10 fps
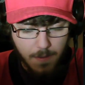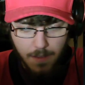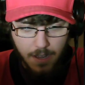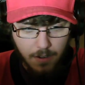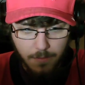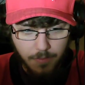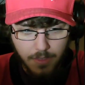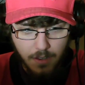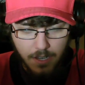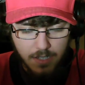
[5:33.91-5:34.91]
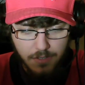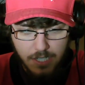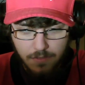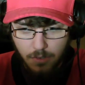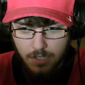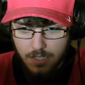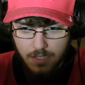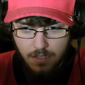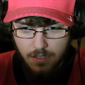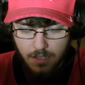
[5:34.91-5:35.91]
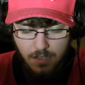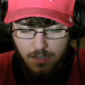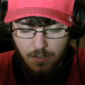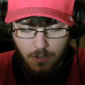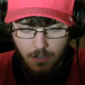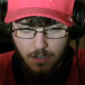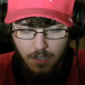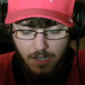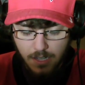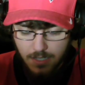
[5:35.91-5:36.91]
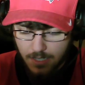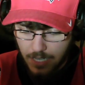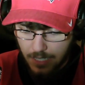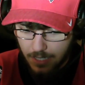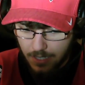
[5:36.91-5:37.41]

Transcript: don't know. His voice is it's so good, and it's like